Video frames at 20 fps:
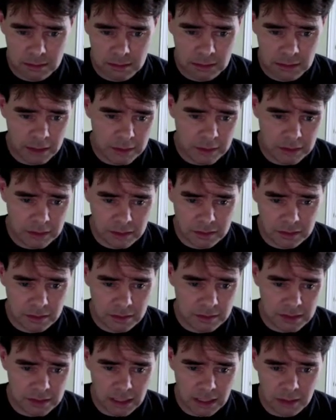I mean,
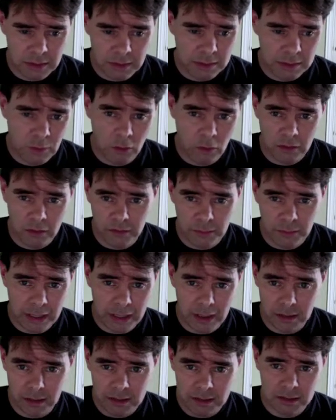there's got to be more of a
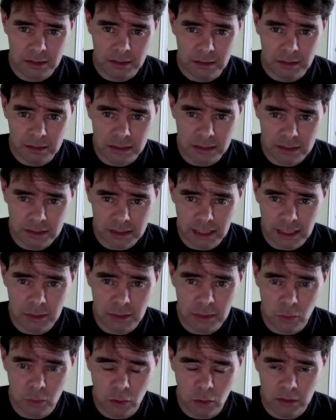balance there, and there's got to be
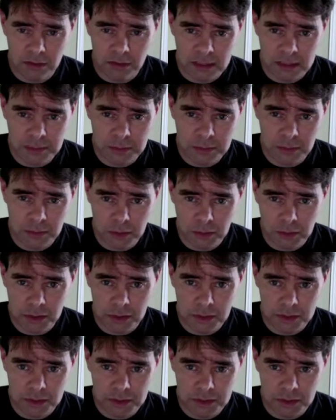more investment put
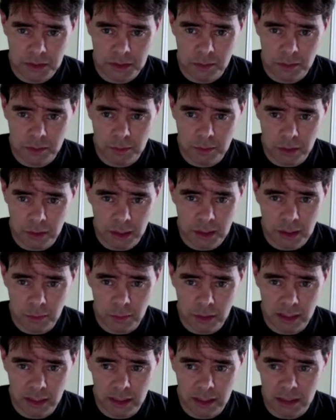into your product
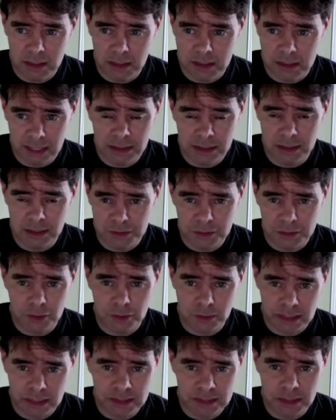brand, because that is your
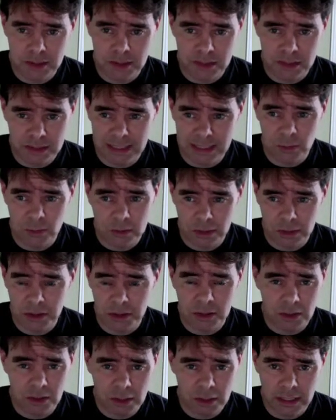message, and that's what they're going
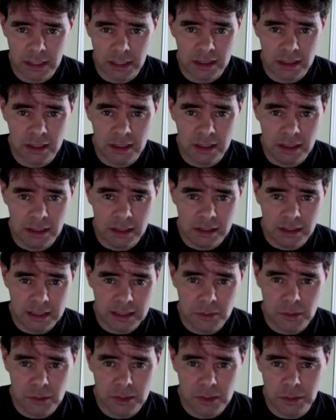to look at. That's
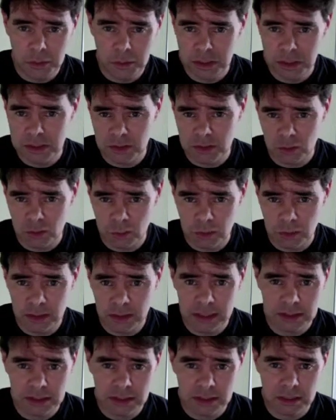what the new consumer
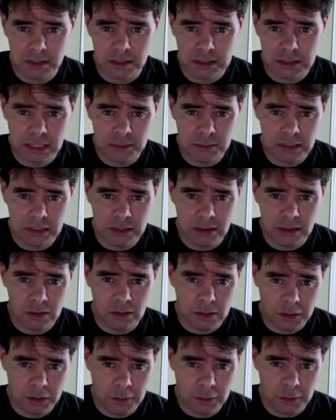that's attempting to
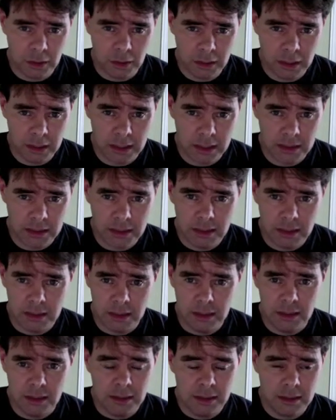look at your product,
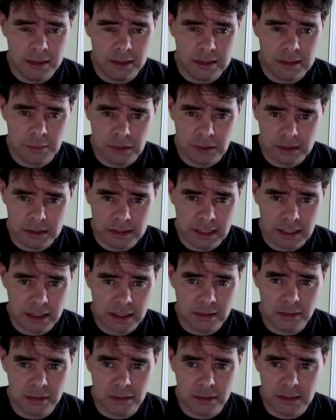in a split
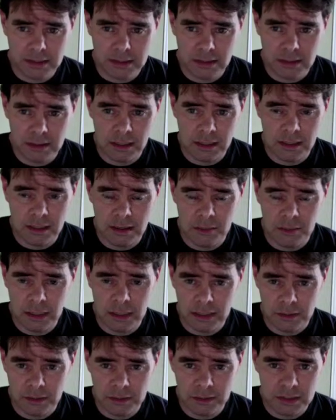second, they're going to see that and
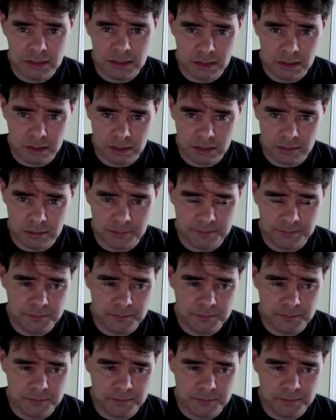make their decision.